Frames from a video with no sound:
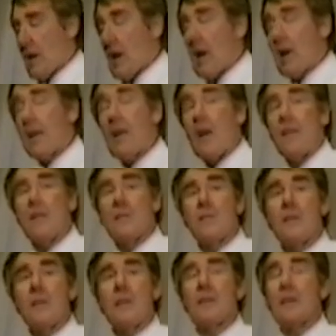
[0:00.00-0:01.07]
And another
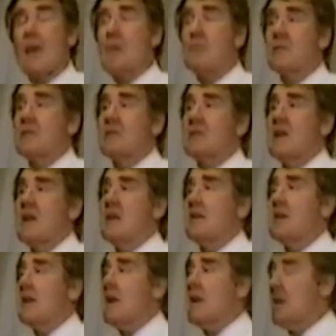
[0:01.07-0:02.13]
thing that happens
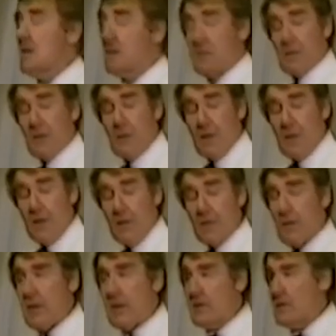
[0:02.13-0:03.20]
then is that
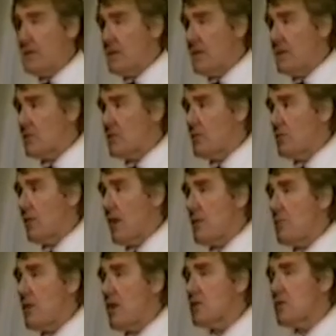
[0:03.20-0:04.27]
these cool
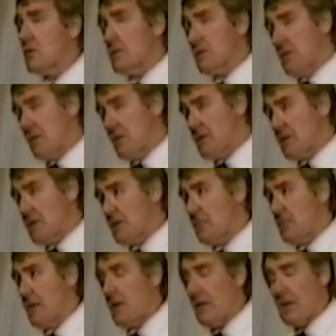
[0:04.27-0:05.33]
vibrations and this
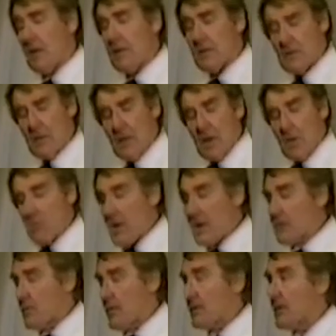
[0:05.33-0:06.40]
experience
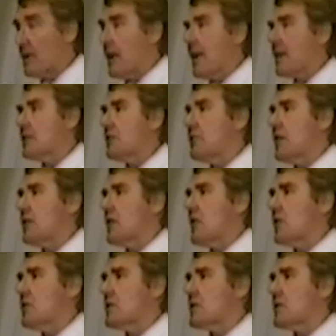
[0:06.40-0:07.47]
makes one collectively
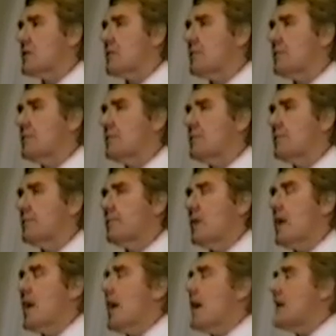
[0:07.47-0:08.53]
conscious.
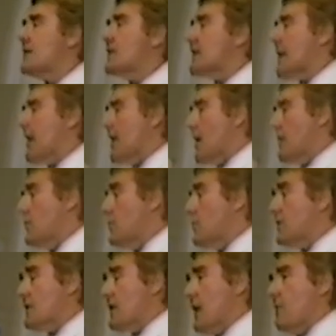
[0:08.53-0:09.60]
It is a new
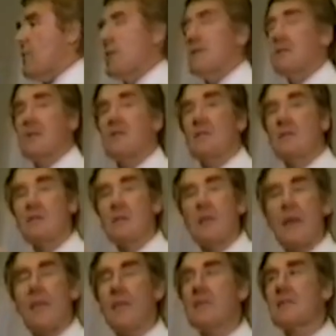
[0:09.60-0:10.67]
step. It is
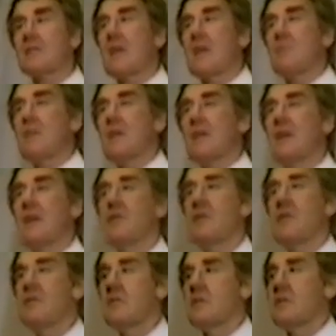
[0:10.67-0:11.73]
another step in
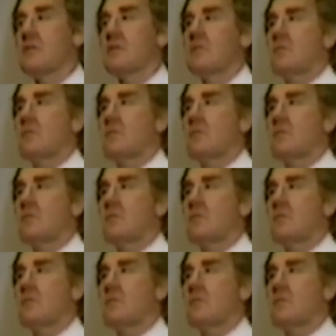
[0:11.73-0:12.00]
evolution.